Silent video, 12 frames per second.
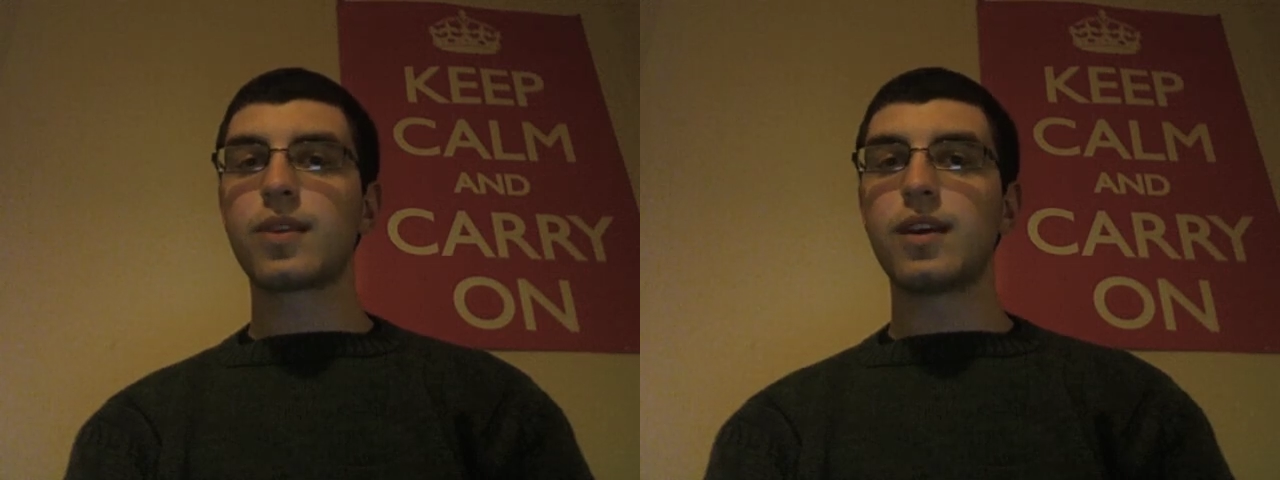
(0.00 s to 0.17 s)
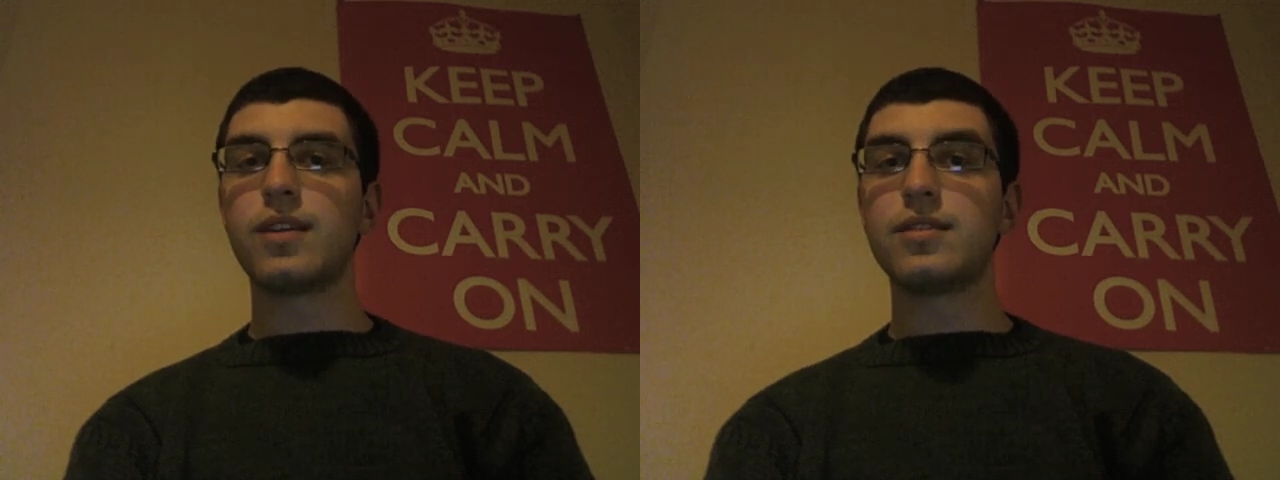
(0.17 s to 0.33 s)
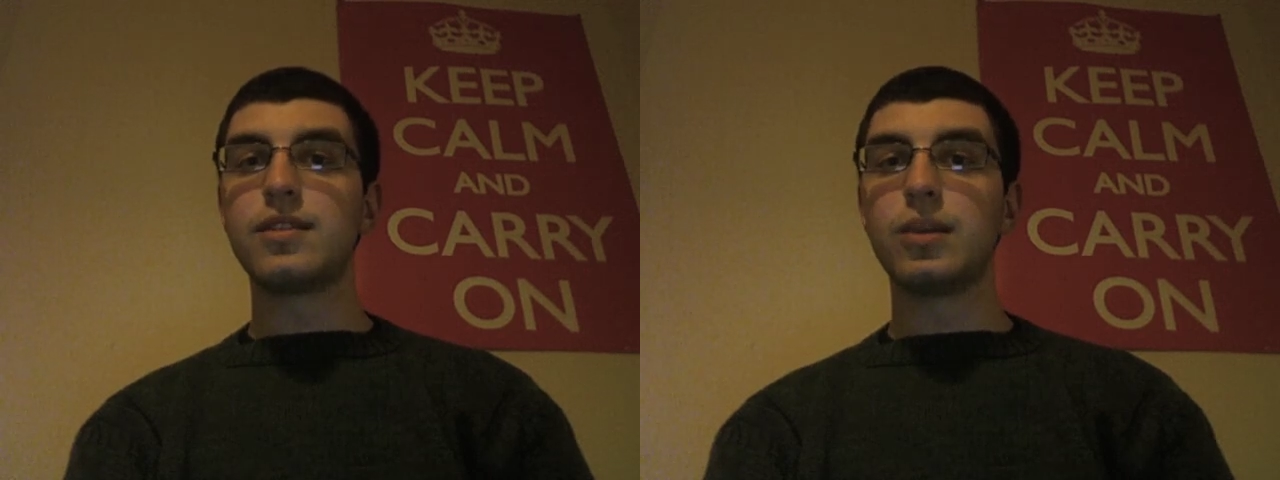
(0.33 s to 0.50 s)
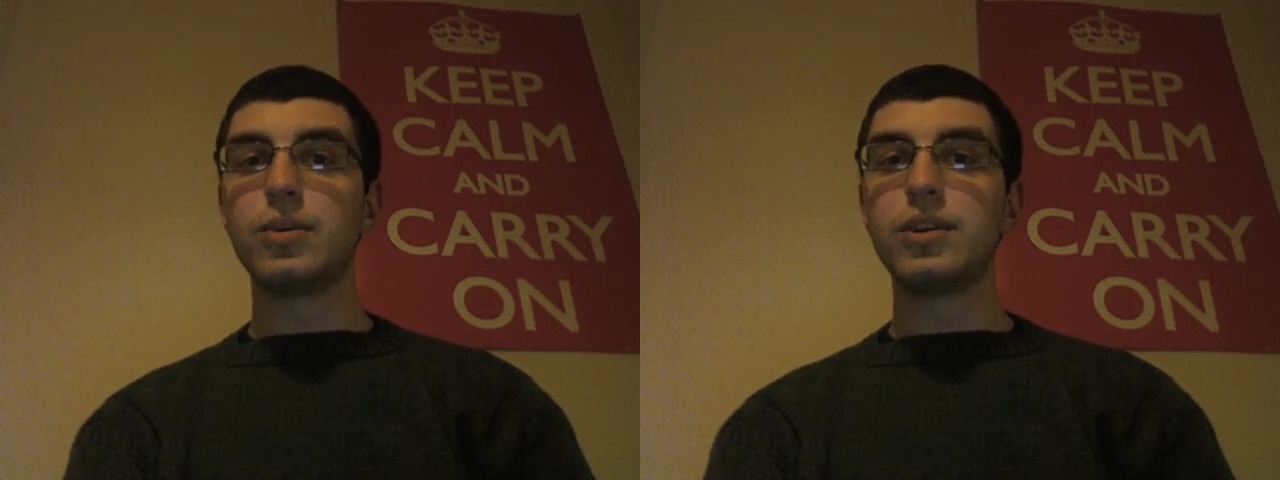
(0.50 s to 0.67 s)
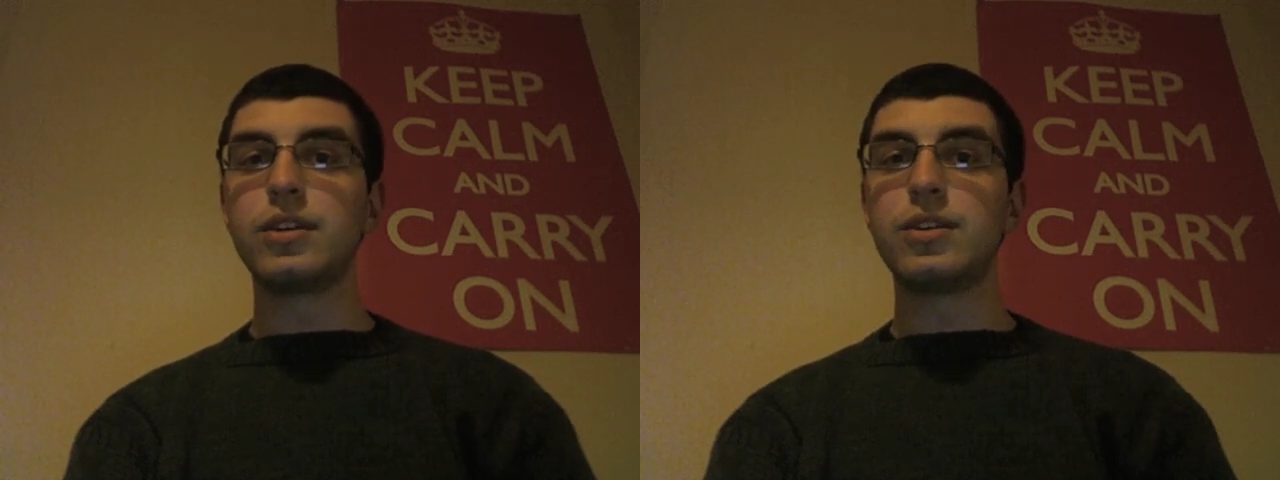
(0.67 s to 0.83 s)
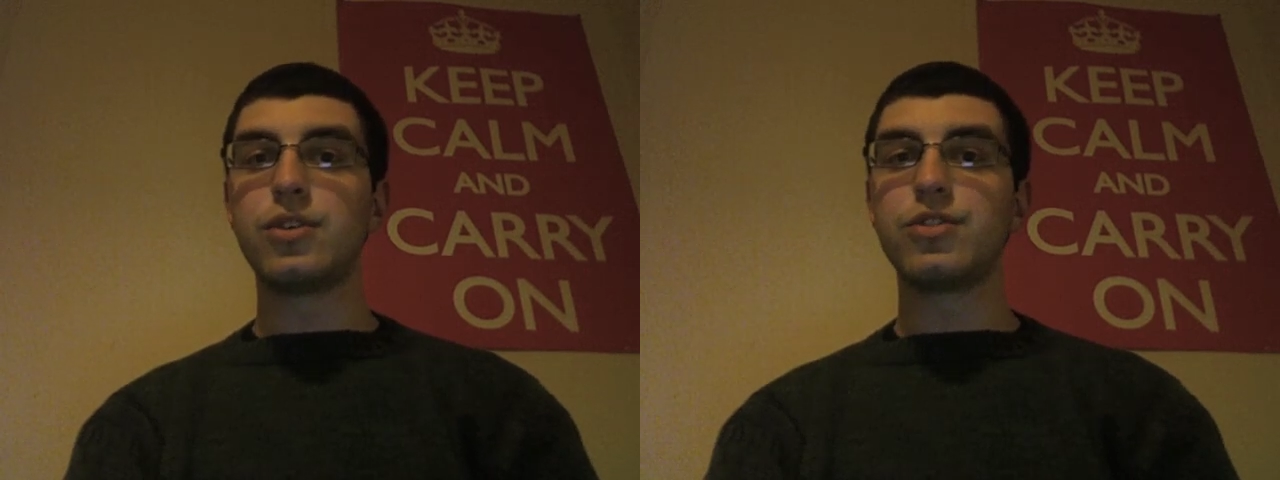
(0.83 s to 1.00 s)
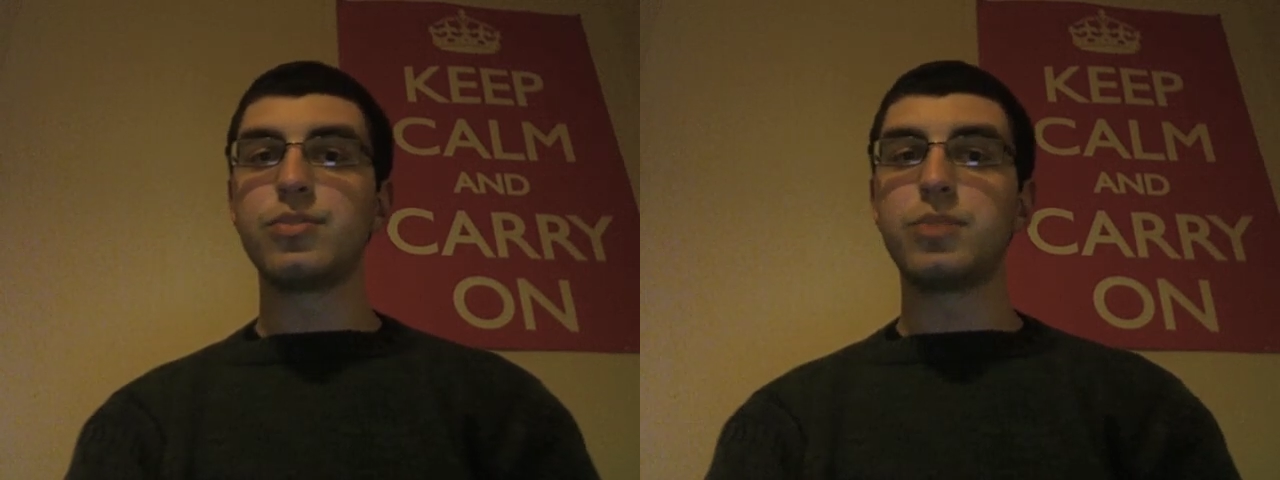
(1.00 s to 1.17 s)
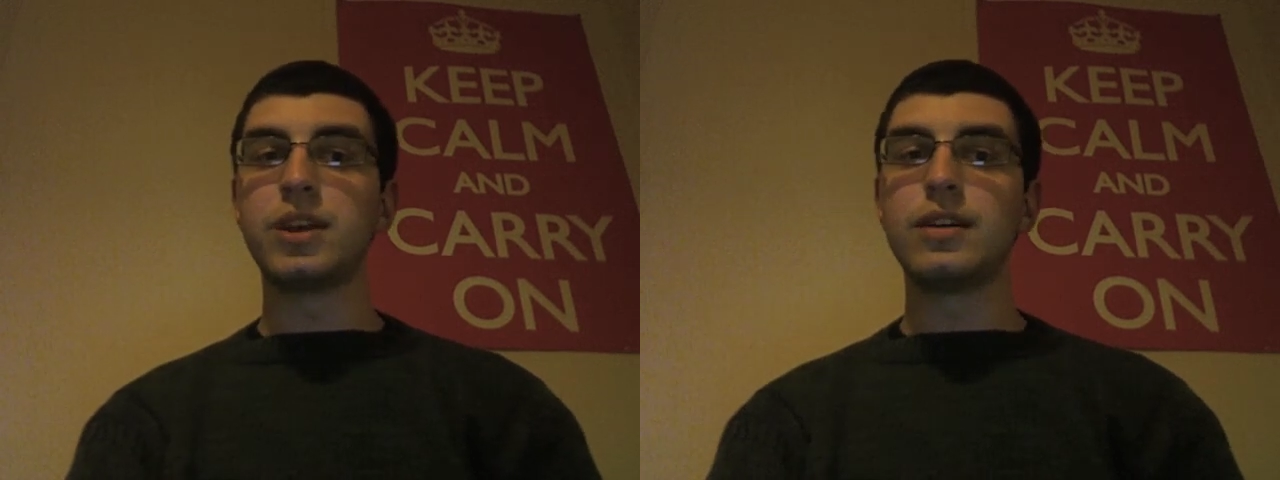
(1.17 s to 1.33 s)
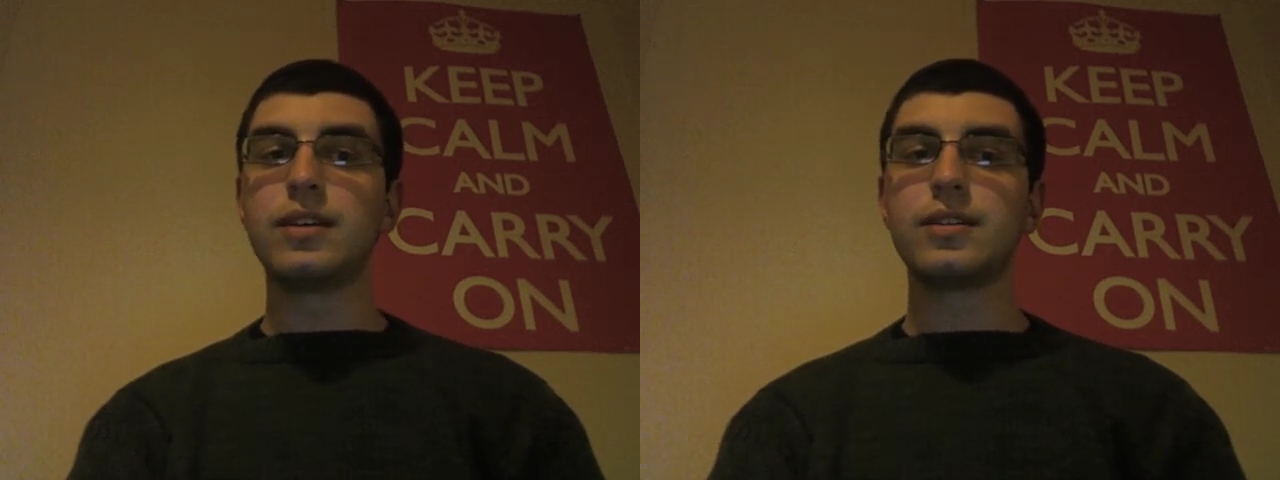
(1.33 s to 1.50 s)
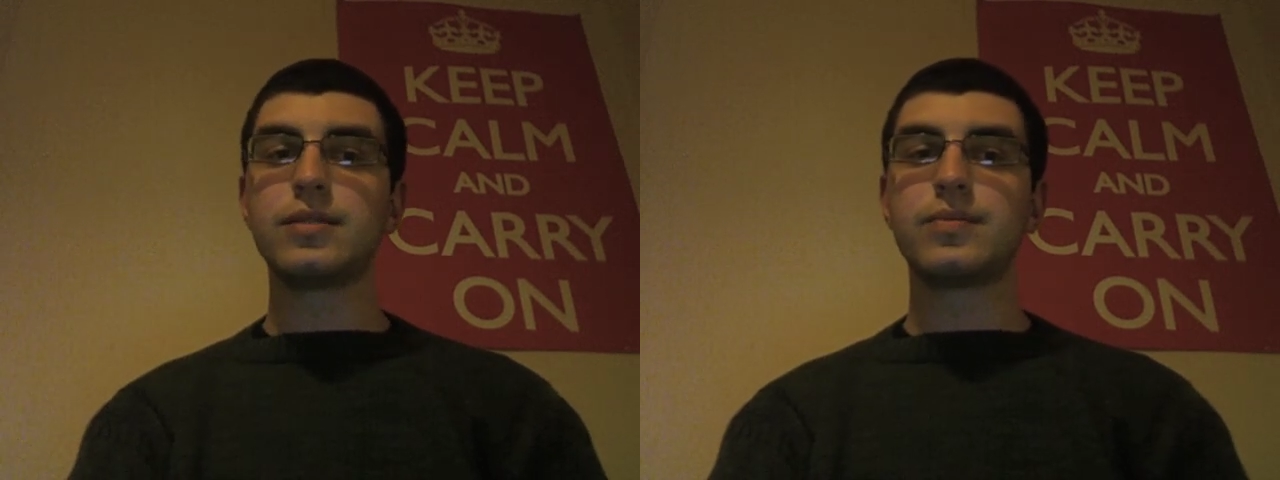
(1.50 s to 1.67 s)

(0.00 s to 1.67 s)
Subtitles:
and still we did not speak.